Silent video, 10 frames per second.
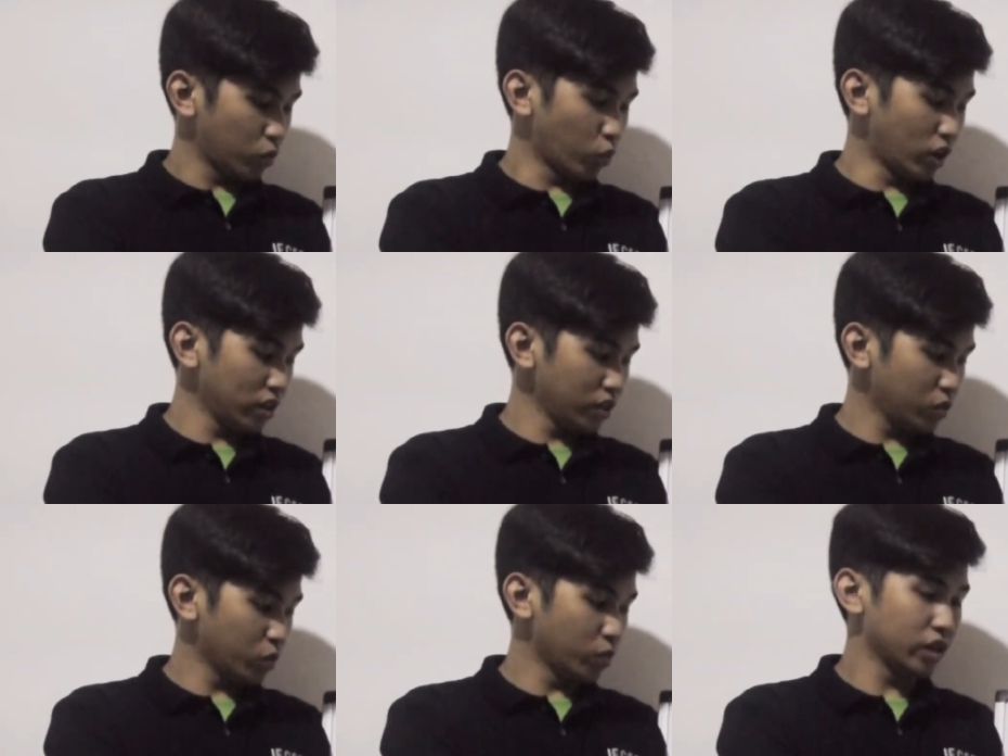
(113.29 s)
1
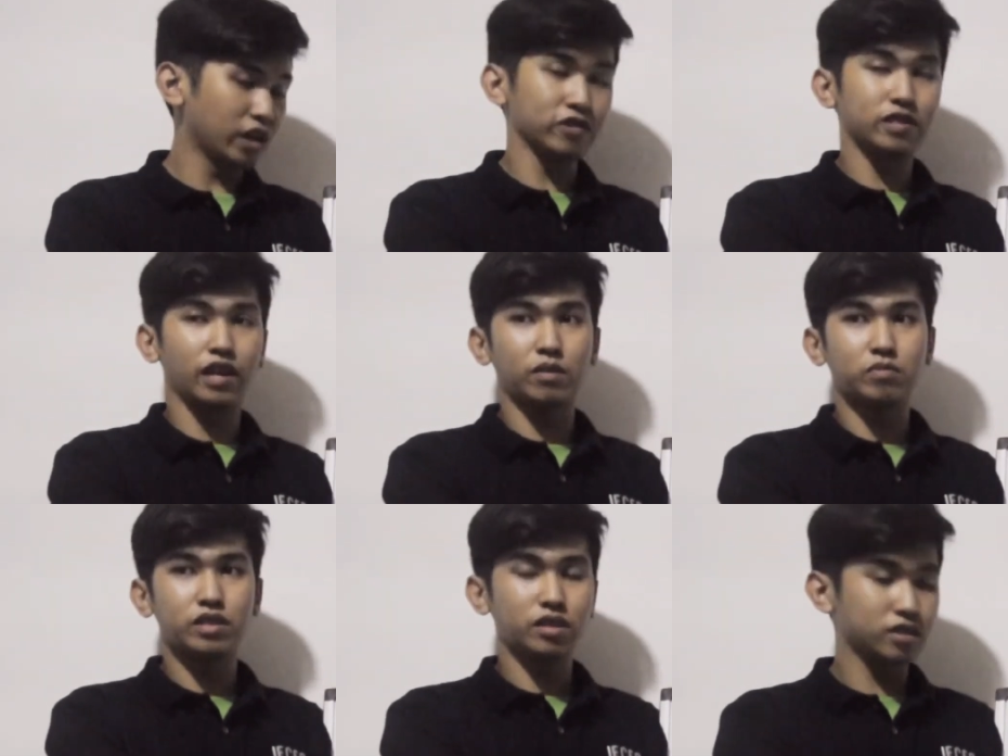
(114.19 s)
will give us negative
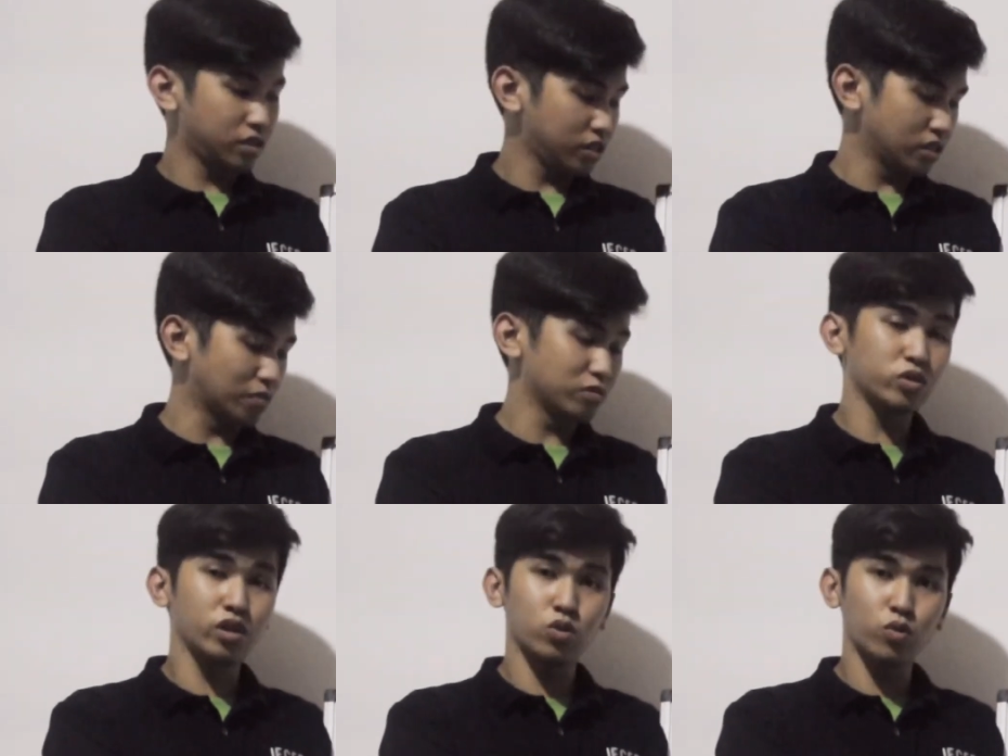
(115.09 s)
6.
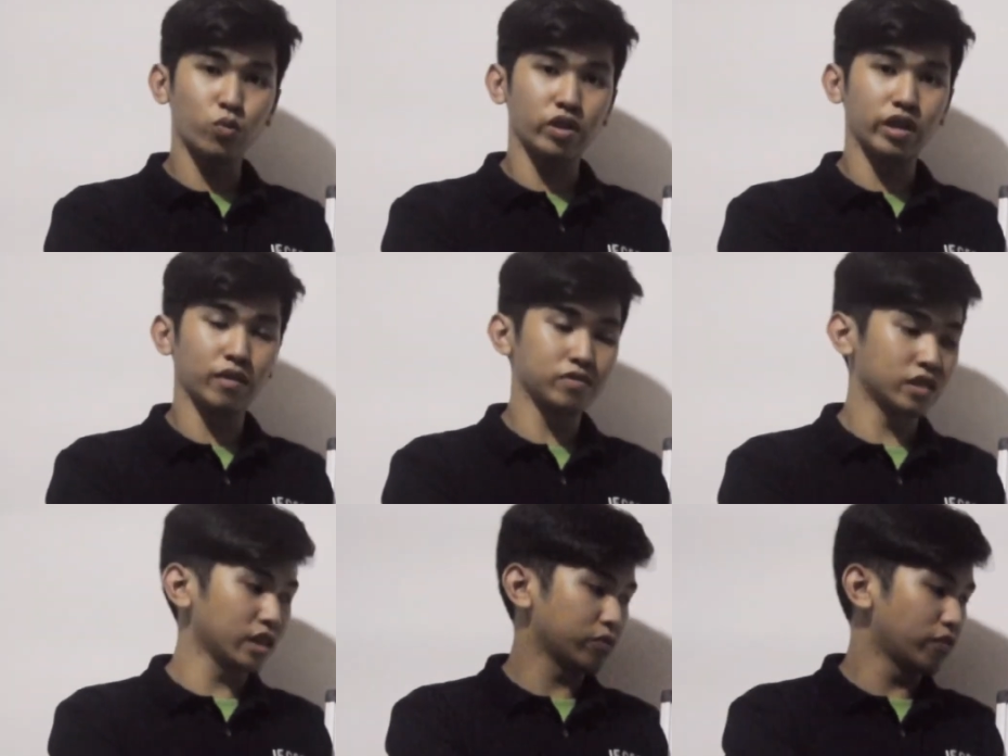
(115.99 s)
Substituting 2 will give
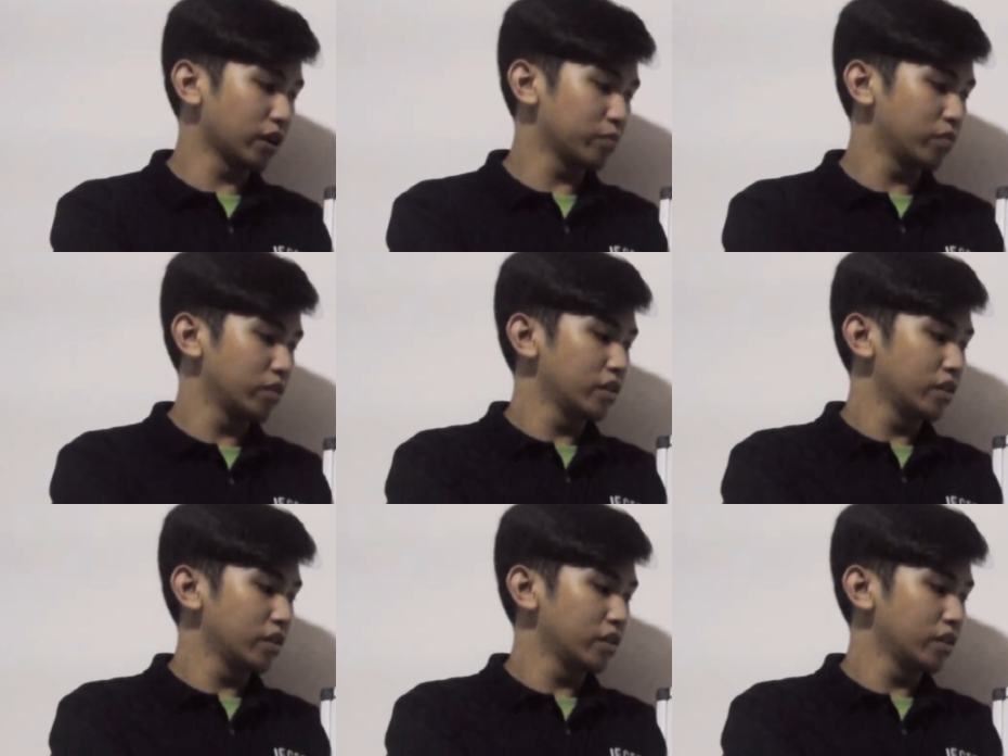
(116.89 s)
us negative 5.